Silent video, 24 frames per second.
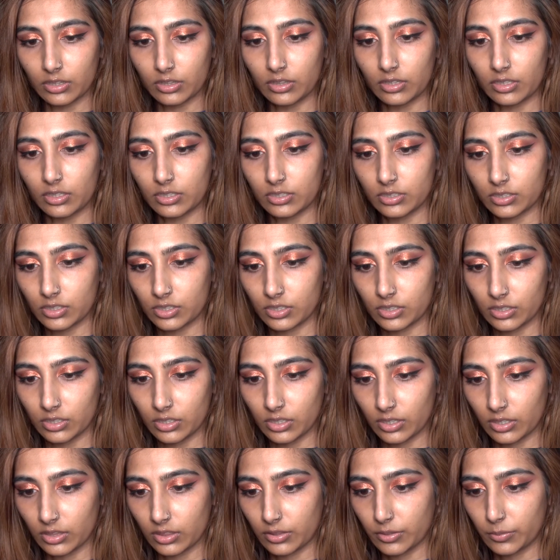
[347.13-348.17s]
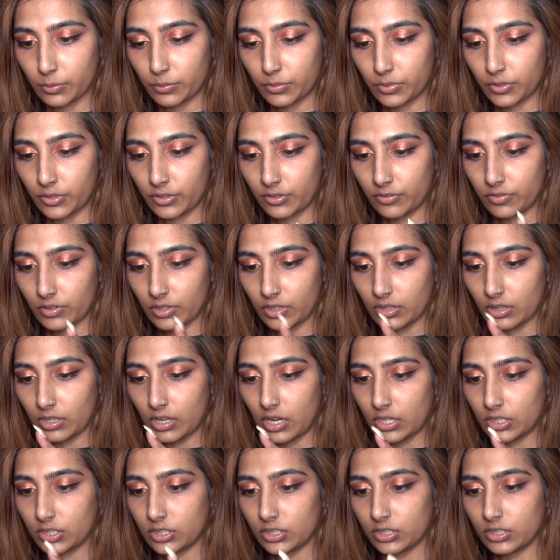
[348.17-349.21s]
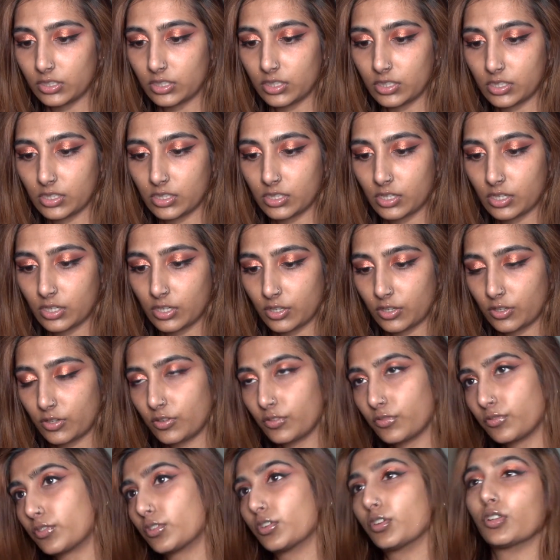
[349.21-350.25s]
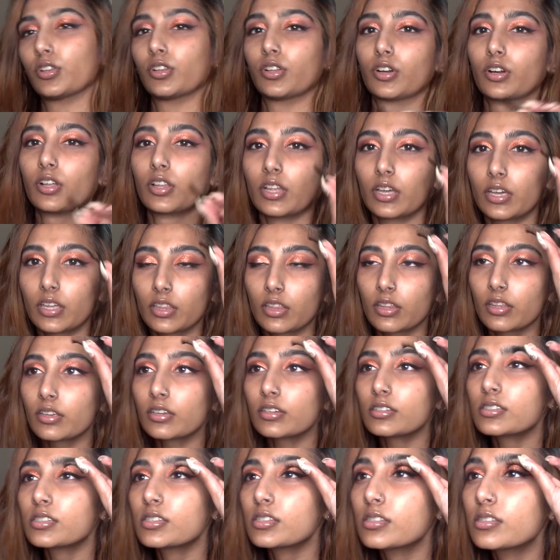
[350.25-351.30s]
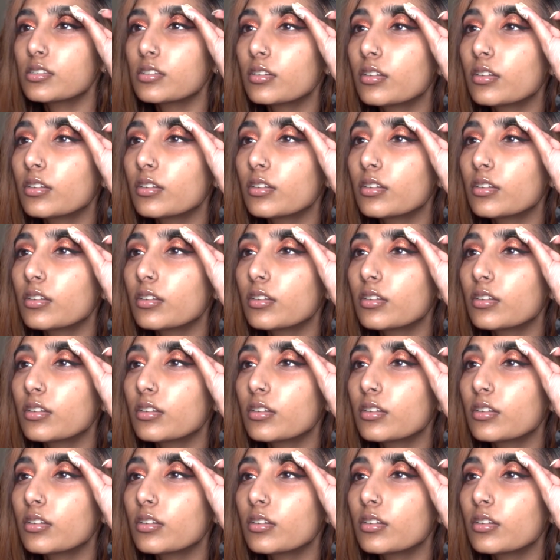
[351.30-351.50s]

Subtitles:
these are like the perfect lashes for a look like this.